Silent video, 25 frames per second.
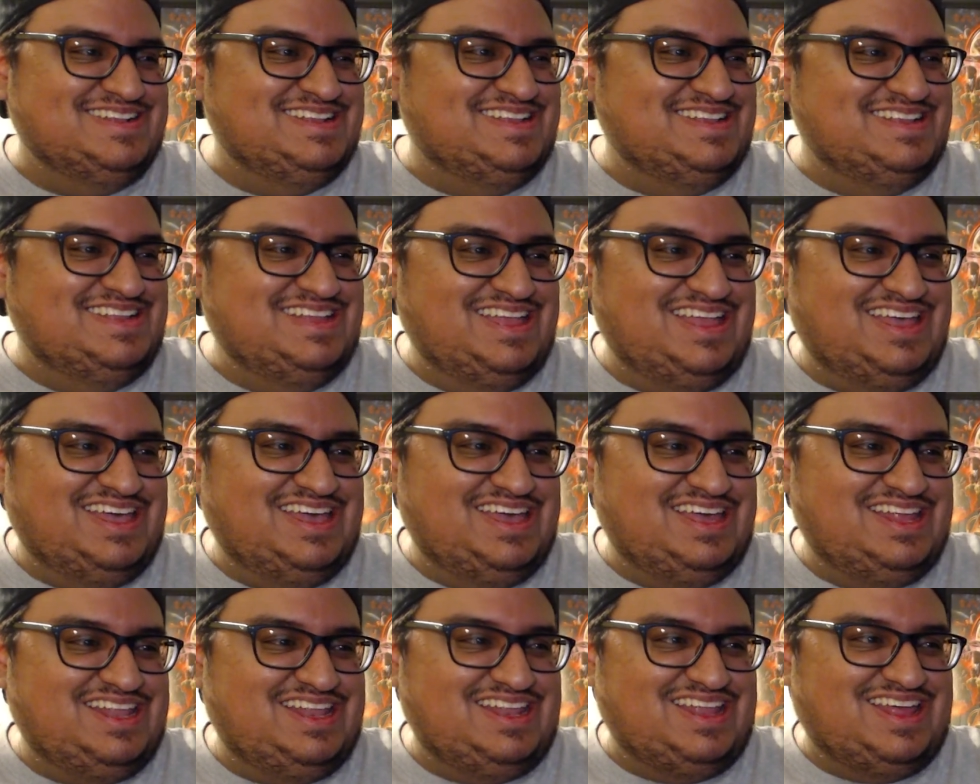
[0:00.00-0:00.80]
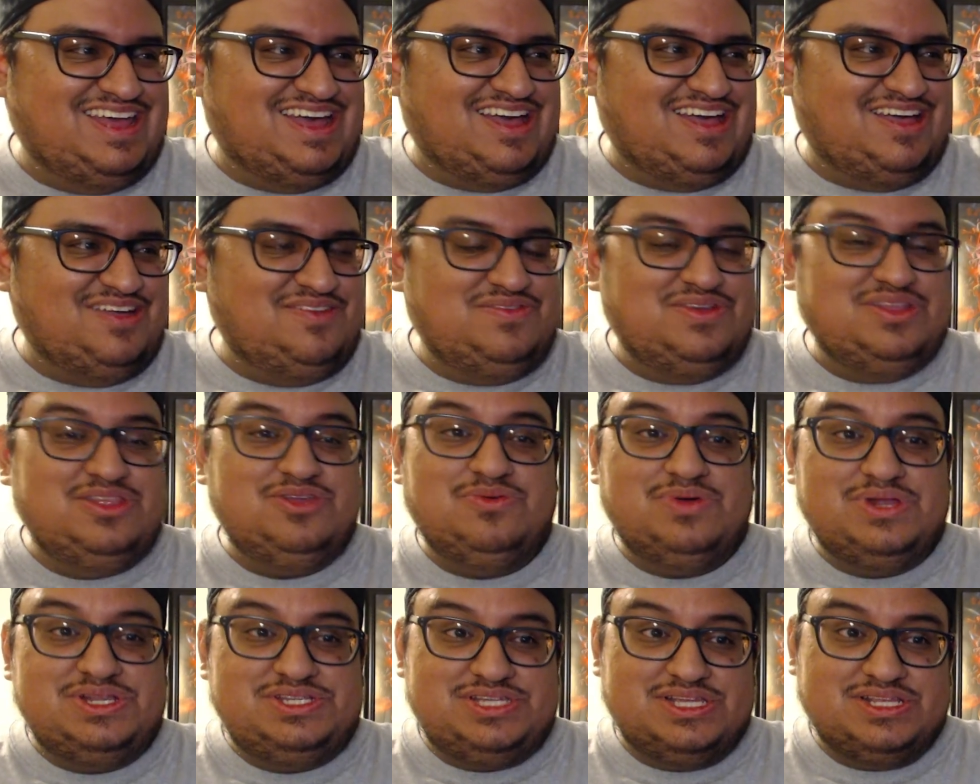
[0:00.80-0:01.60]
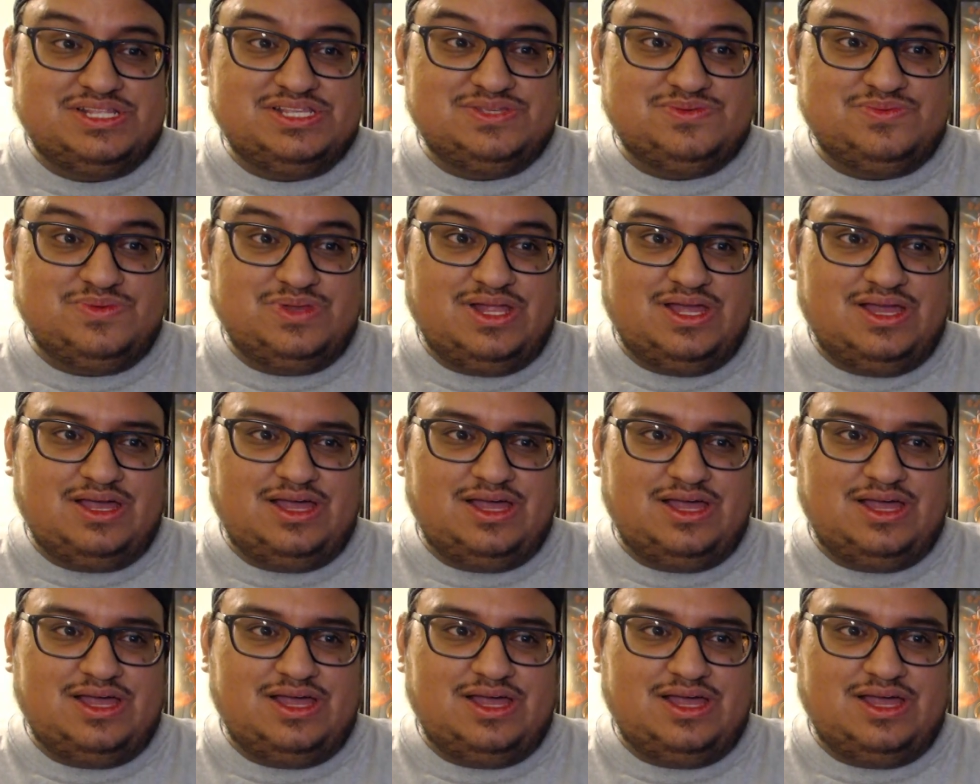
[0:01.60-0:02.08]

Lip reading: And I really want to check this one out.